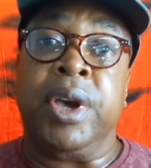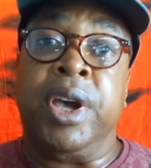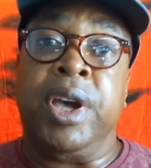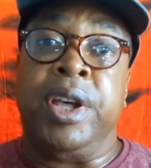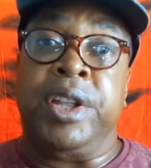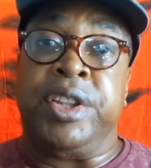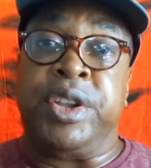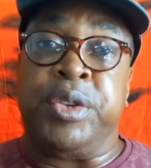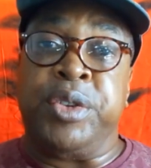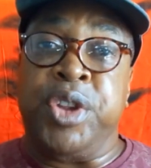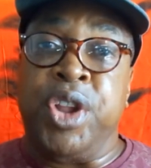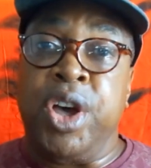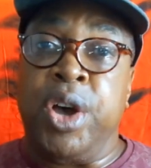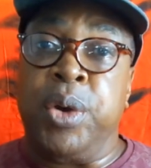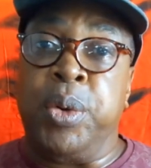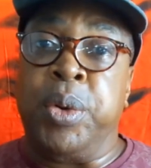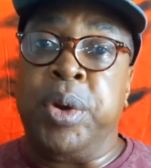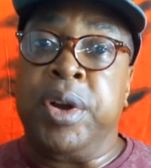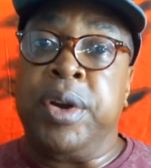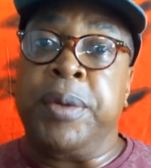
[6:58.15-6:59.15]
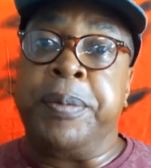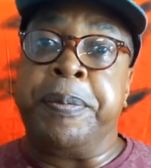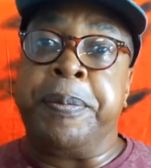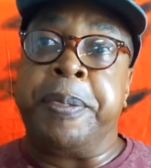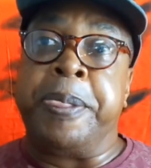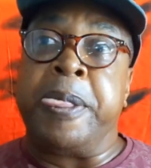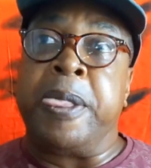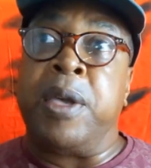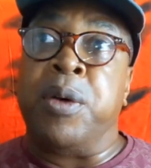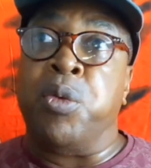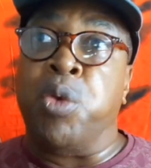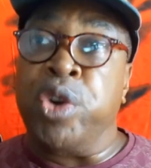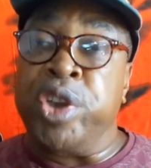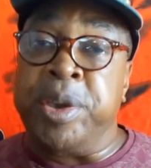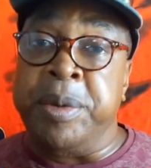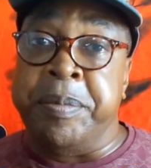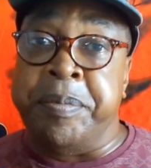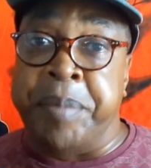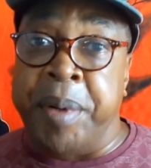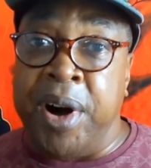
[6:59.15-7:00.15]
They'll know what you
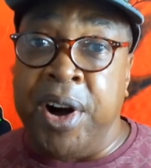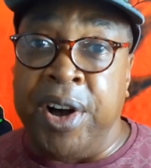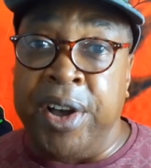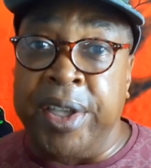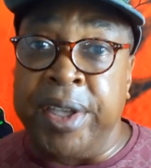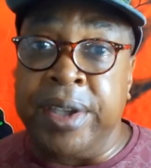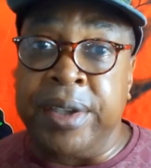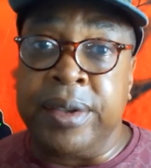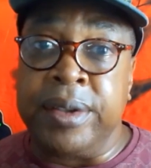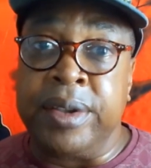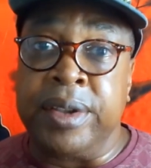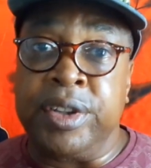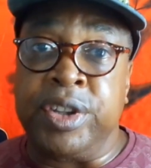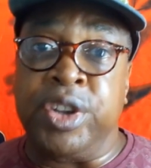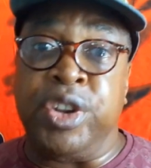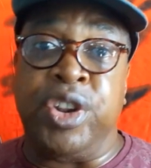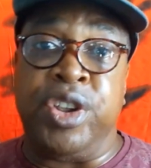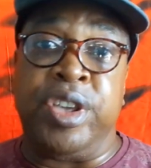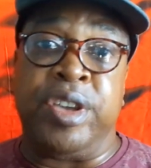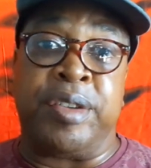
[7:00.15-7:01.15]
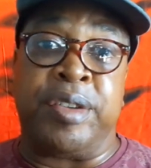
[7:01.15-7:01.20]
buy, they'll know your